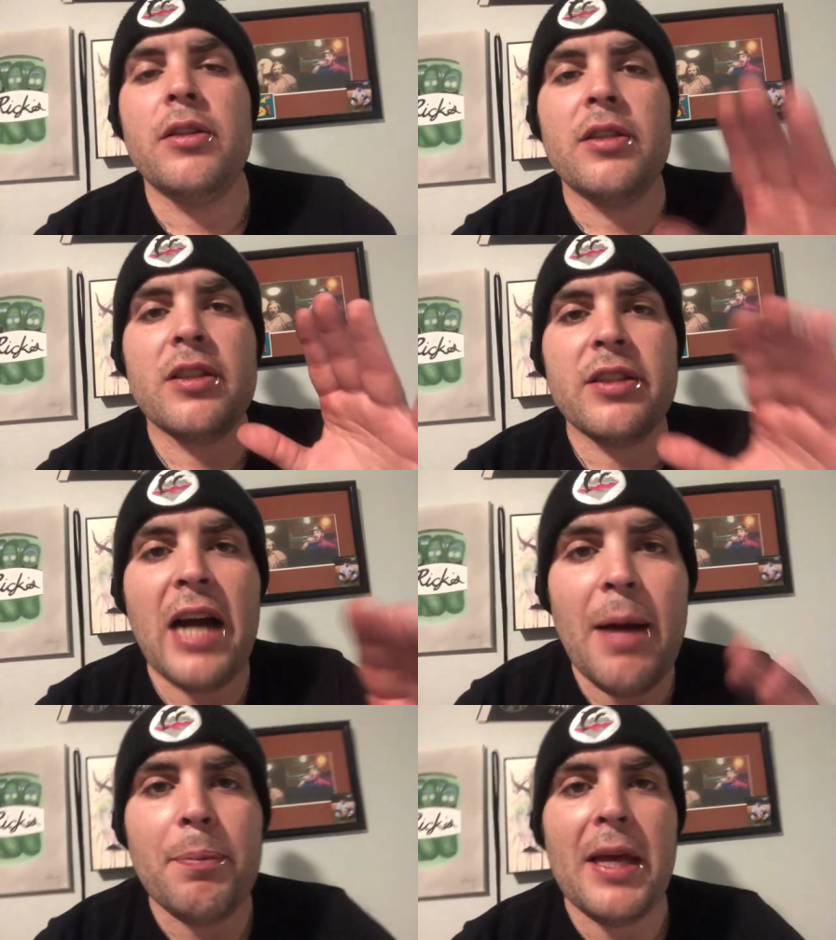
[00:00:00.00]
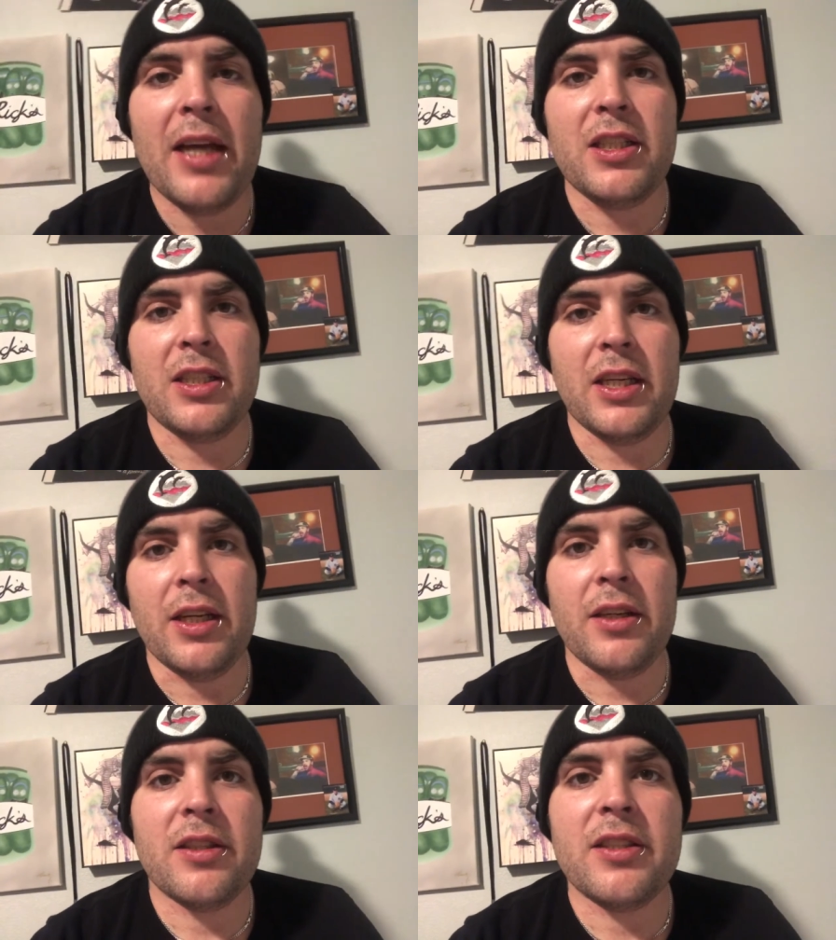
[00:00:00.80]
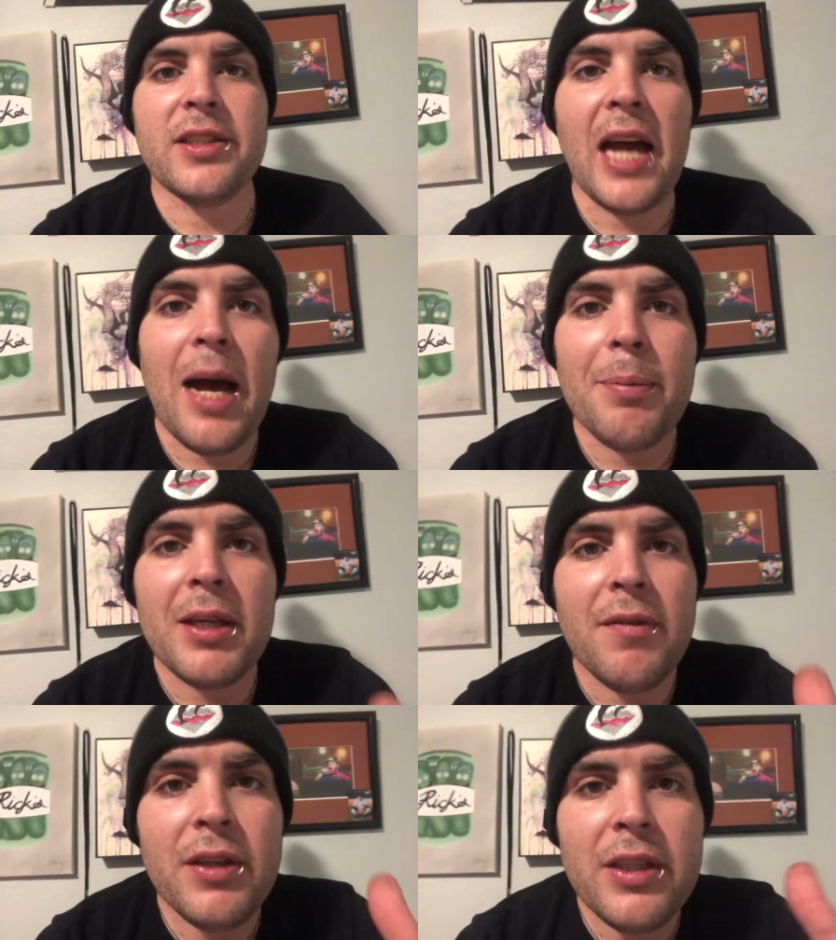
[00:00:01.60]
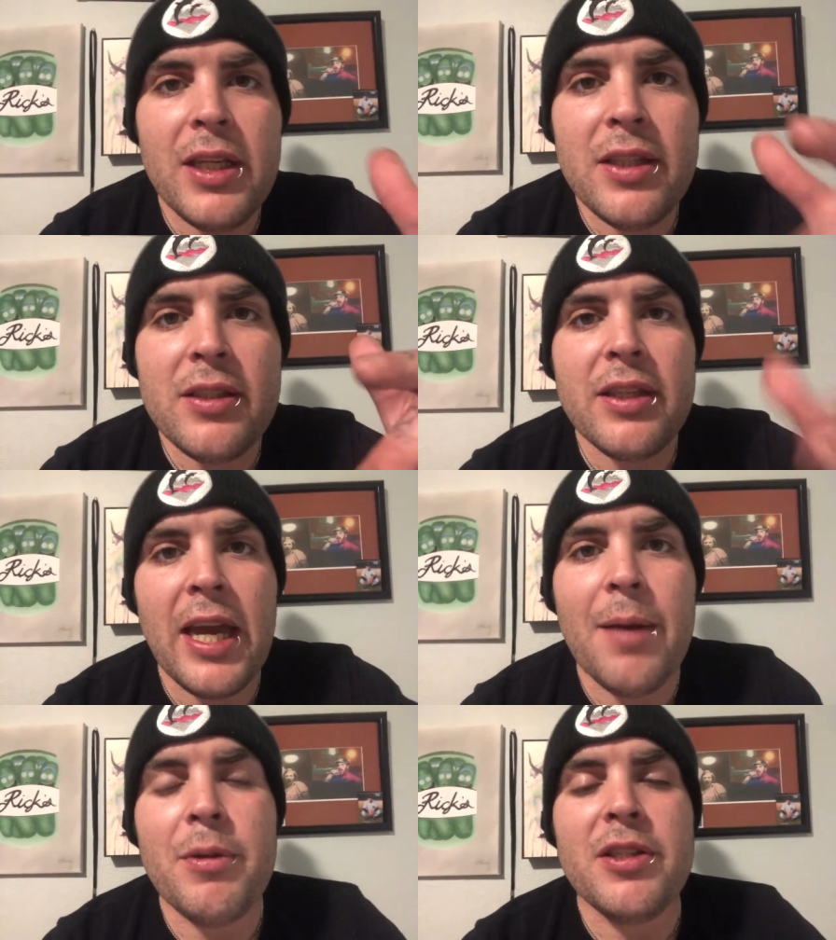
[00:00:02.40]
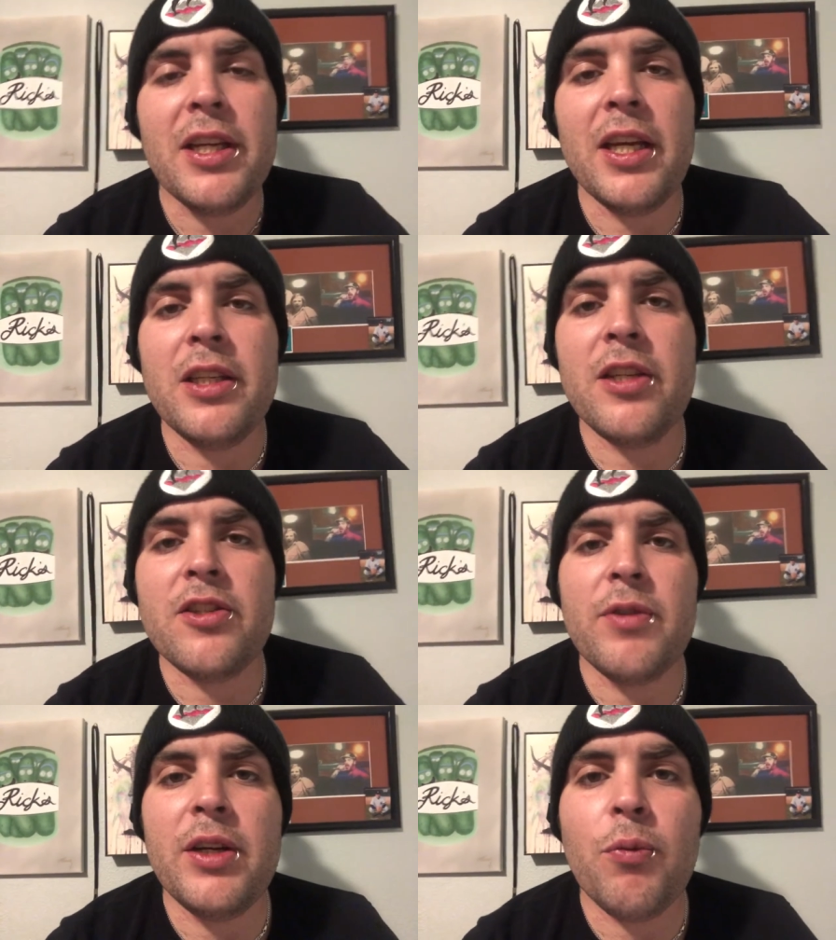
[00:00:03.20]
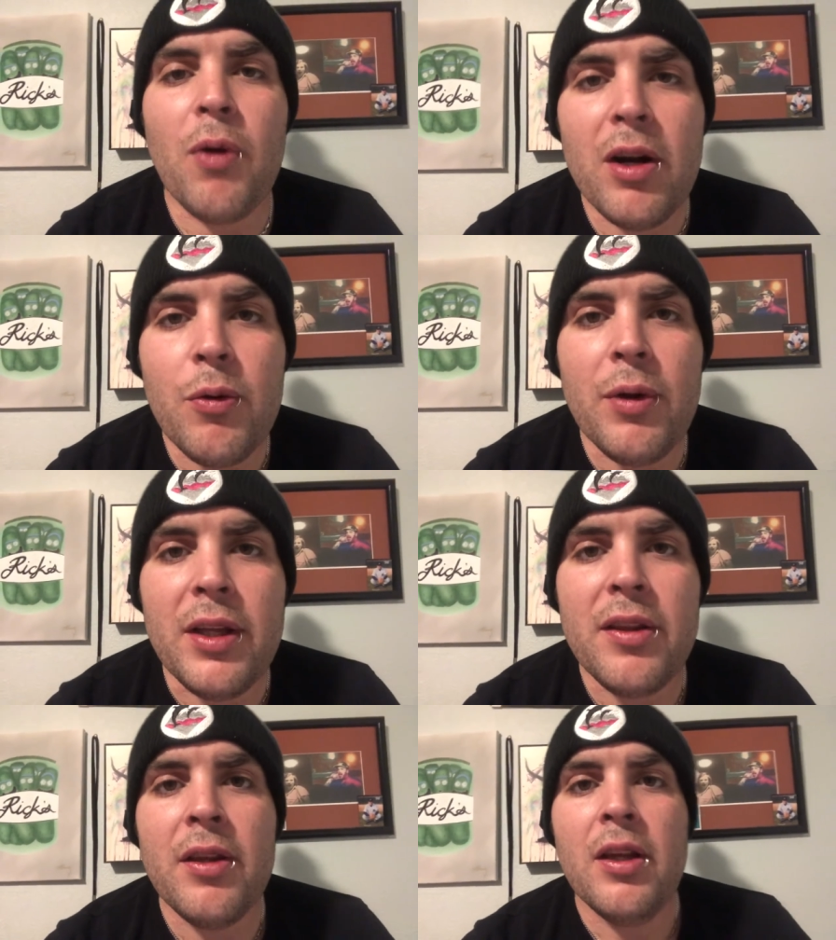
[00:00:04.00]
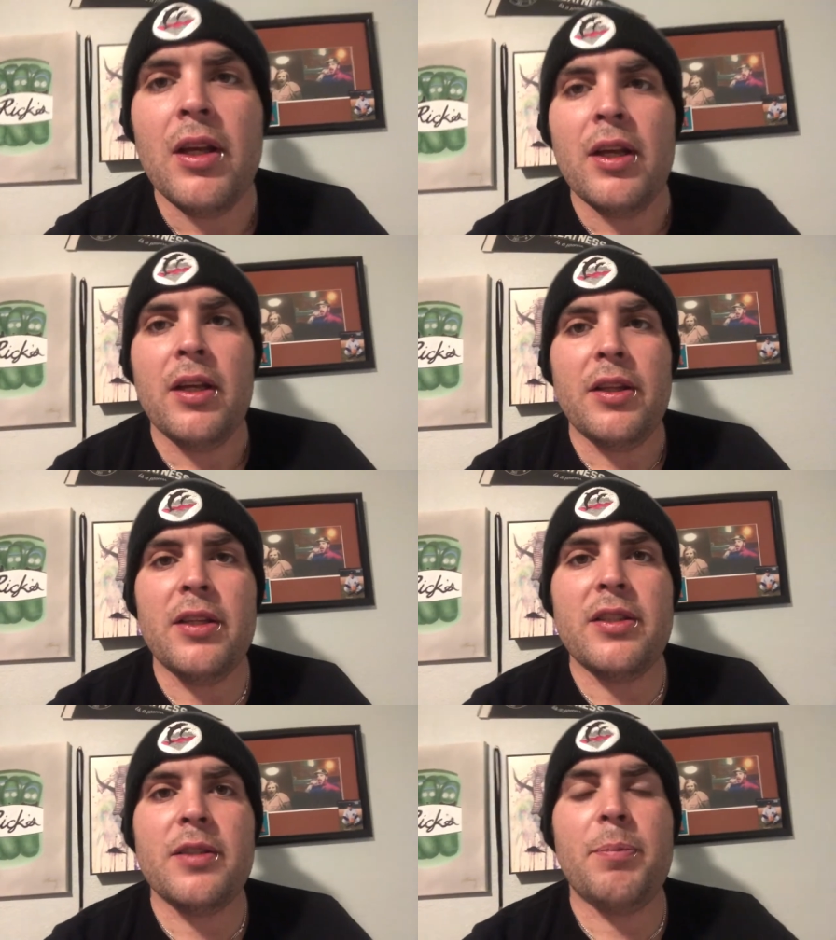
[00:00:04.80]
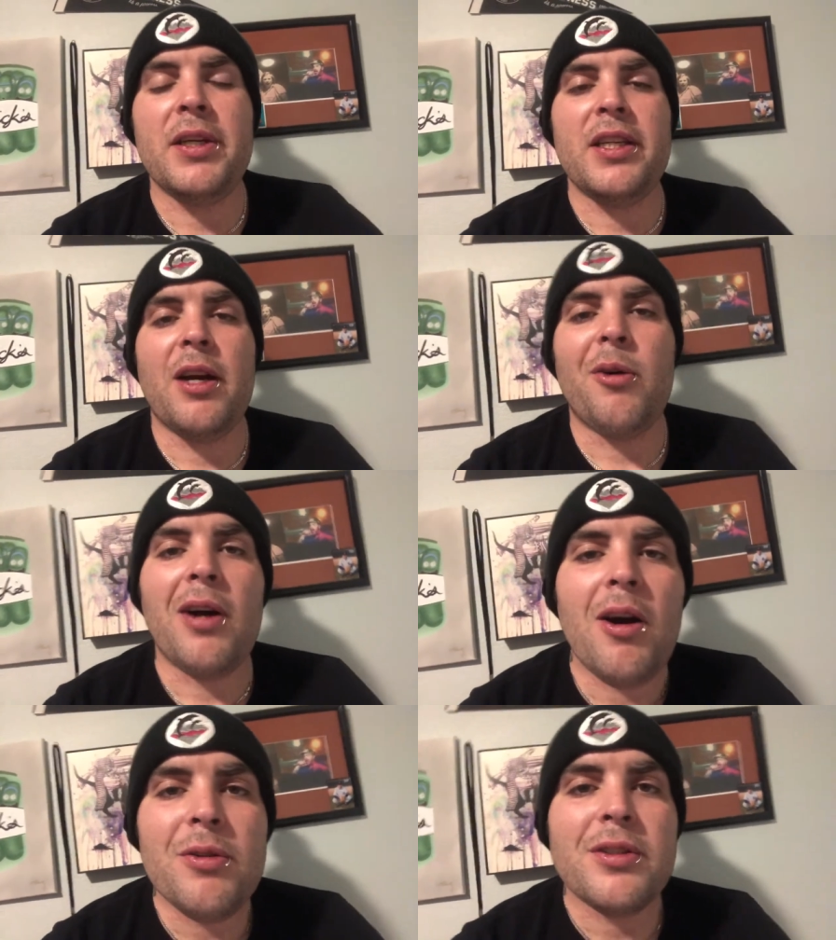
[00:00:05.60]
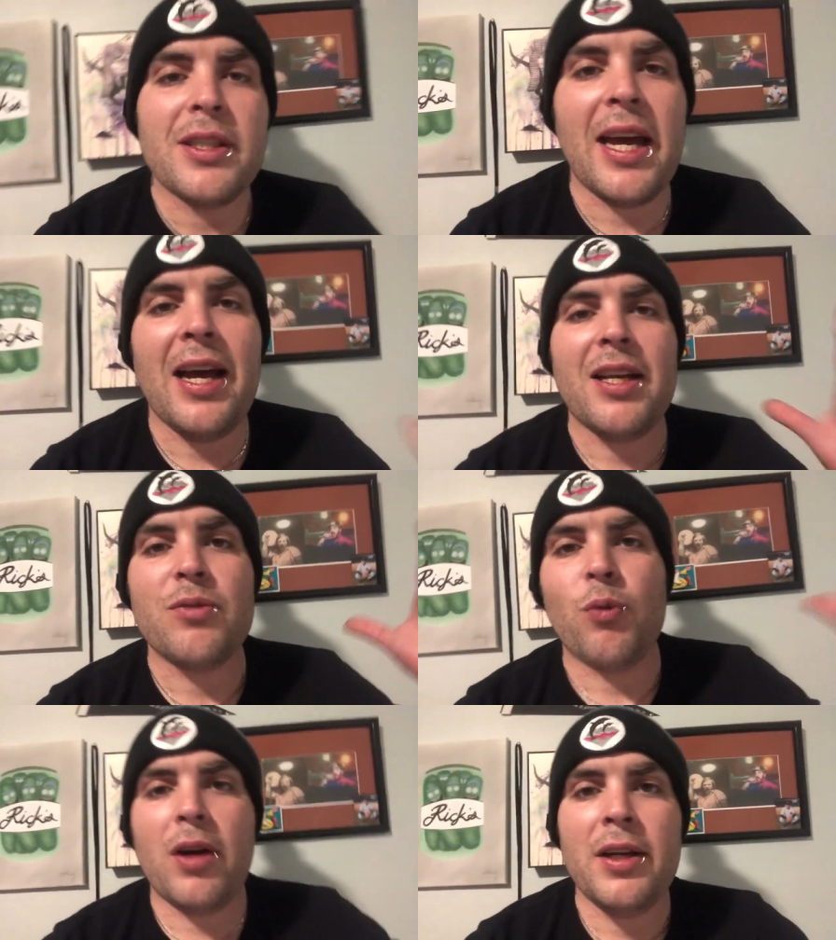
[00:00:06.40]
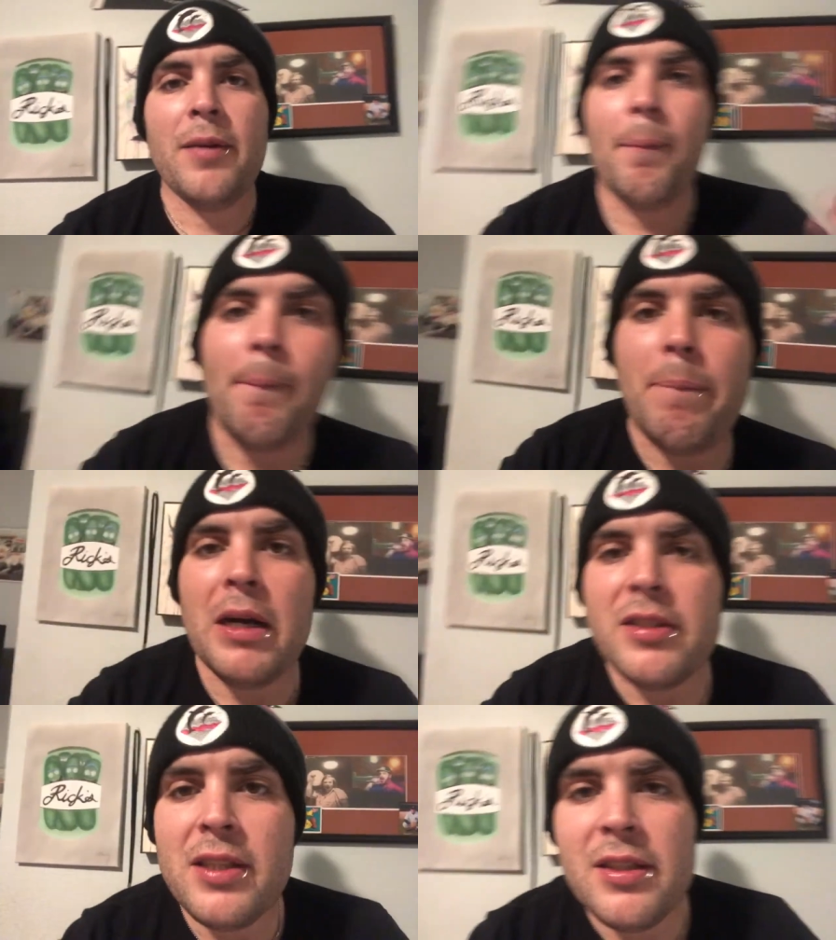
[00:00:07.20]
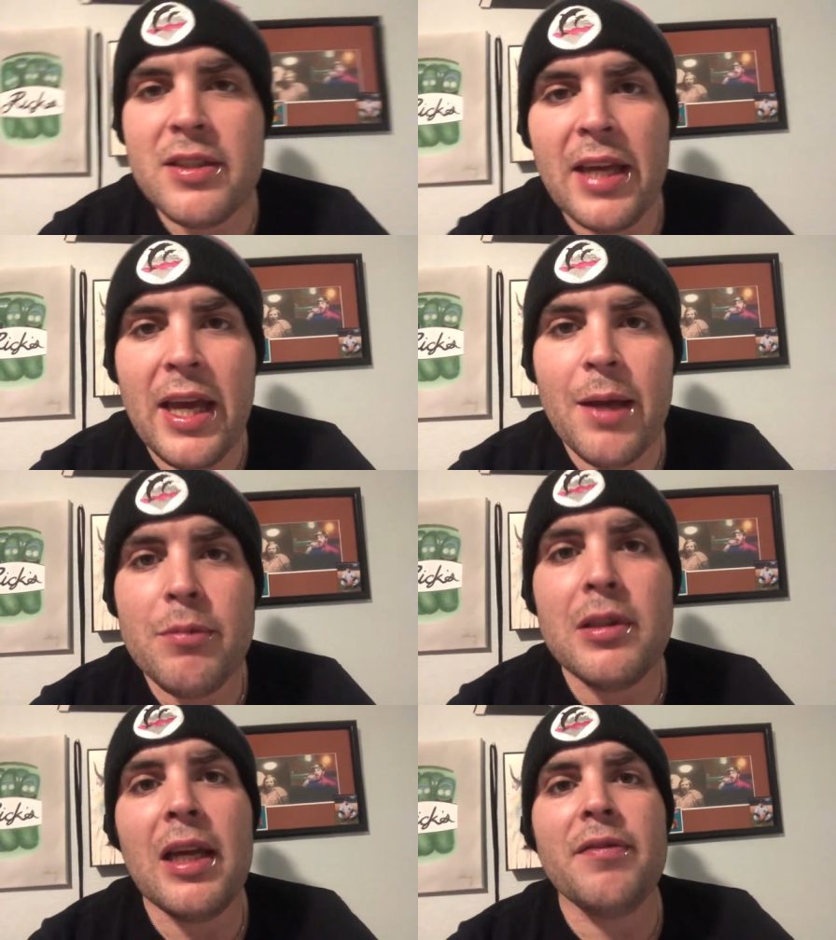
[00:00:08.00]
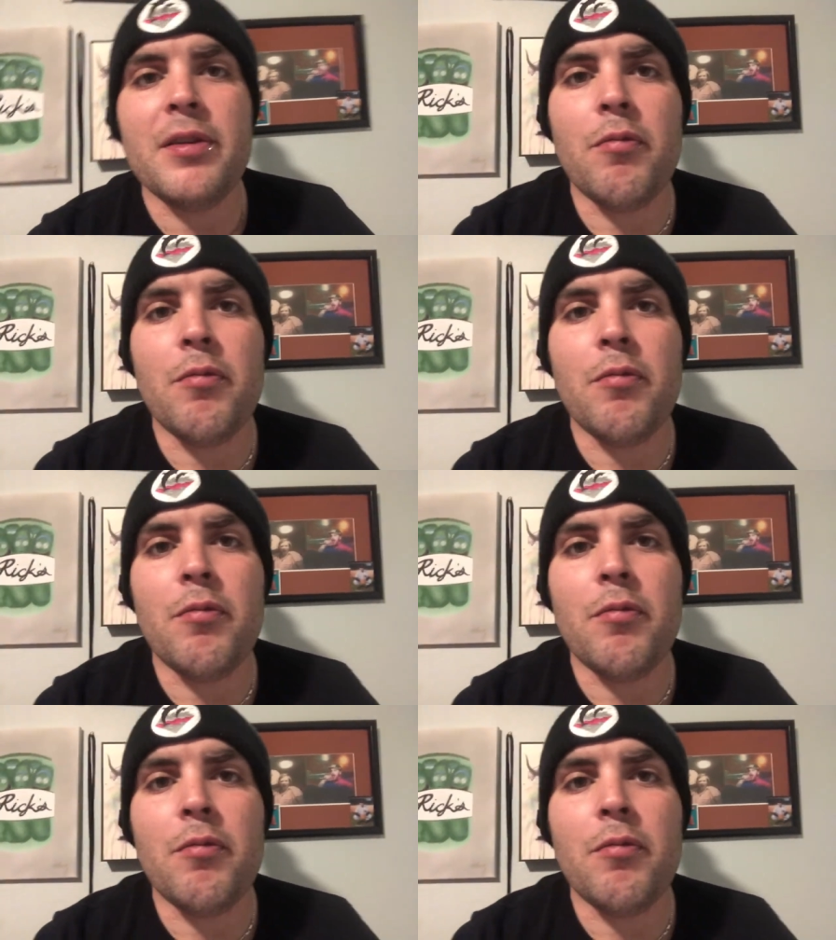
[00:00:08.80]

Stop that shit. Stop giving these scammers an industry to work with. This has been your host, Skaz One, busting scams left